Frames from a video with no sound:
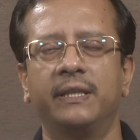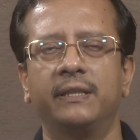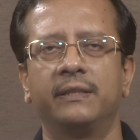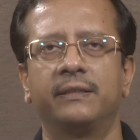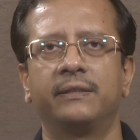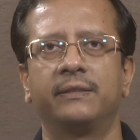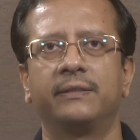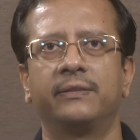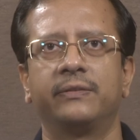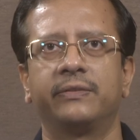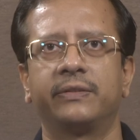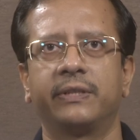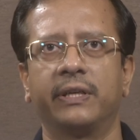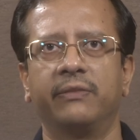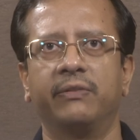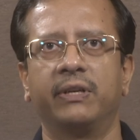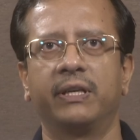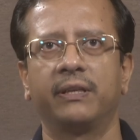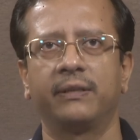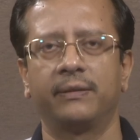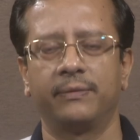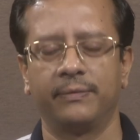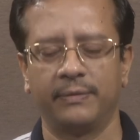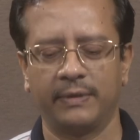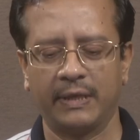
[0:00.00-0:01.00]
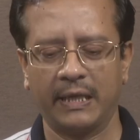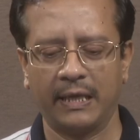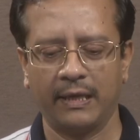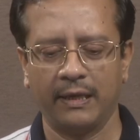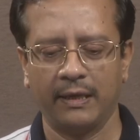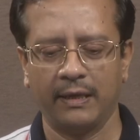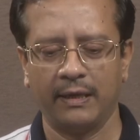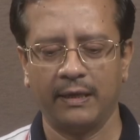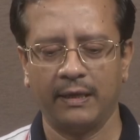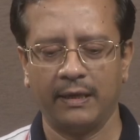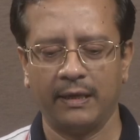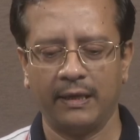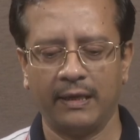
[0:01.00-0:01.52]
is 7,
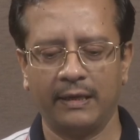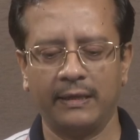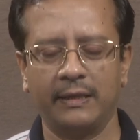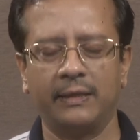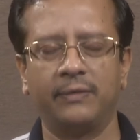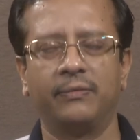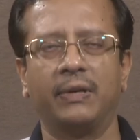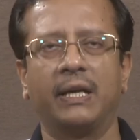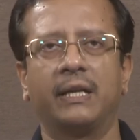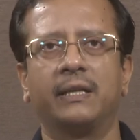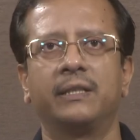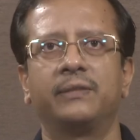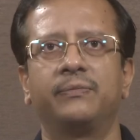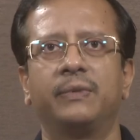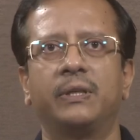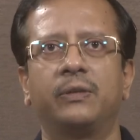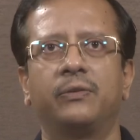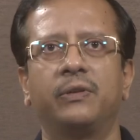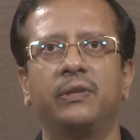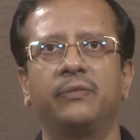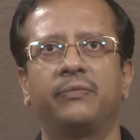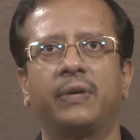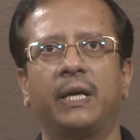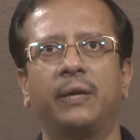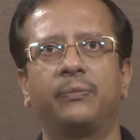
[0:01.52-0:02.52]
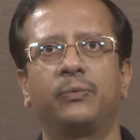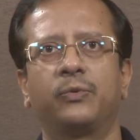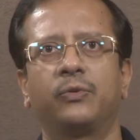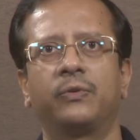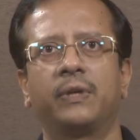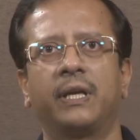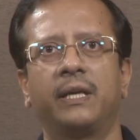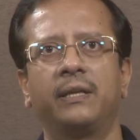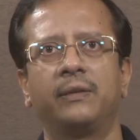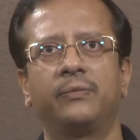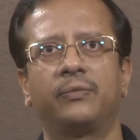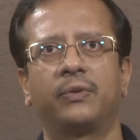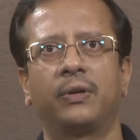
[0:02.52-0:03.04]
and it varies between 5 to
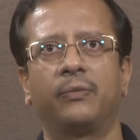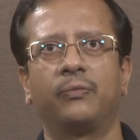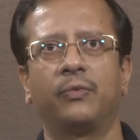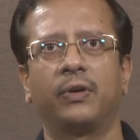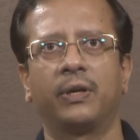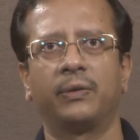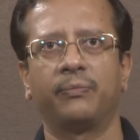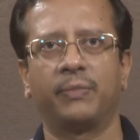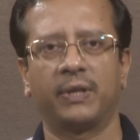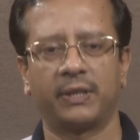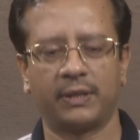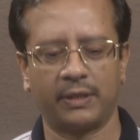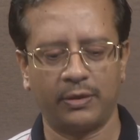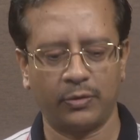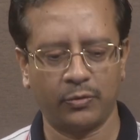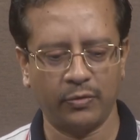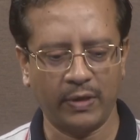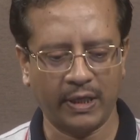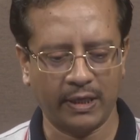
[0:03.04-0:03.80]
9 from one person